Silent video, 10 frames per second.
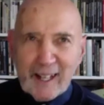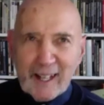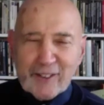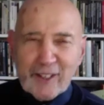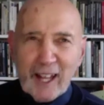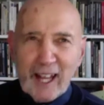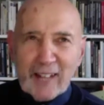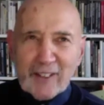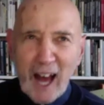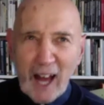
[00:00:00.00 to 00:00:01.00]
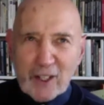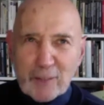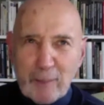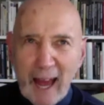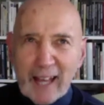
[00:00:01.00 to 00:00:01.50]
It's a
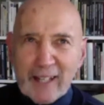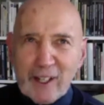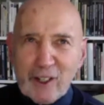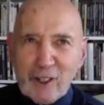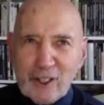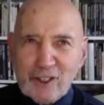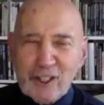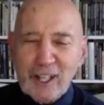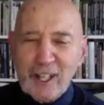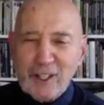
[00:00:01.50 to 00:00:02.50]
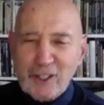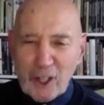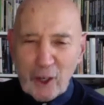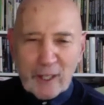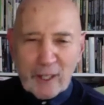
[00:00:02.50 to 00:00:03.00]
hunchback and a Christian and a
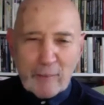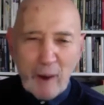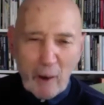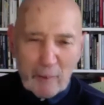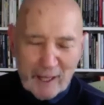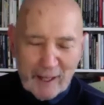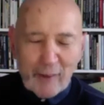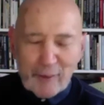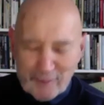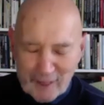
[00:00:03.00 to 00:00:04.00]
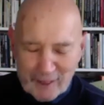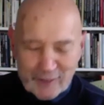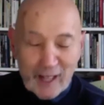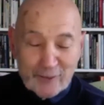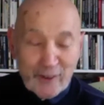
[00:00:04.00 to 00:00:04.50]
Jew and a Mohammed.
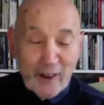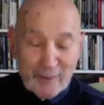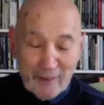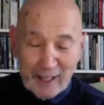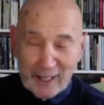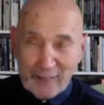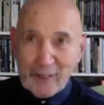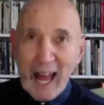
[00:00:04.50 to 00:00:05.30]
It's very funny.